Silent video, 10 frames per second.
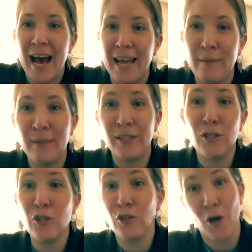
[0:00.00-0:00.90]
I am
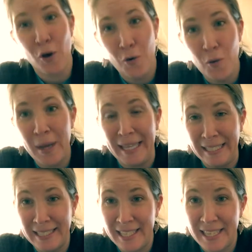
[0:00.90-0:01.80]
so
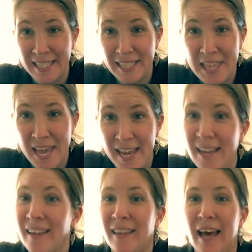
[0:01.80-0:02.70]
into this
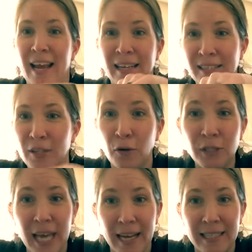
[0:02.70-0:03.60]
thing, like so
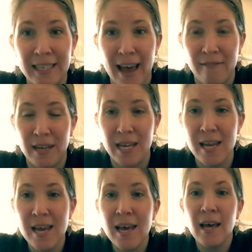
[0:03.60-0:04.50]
tech savvy,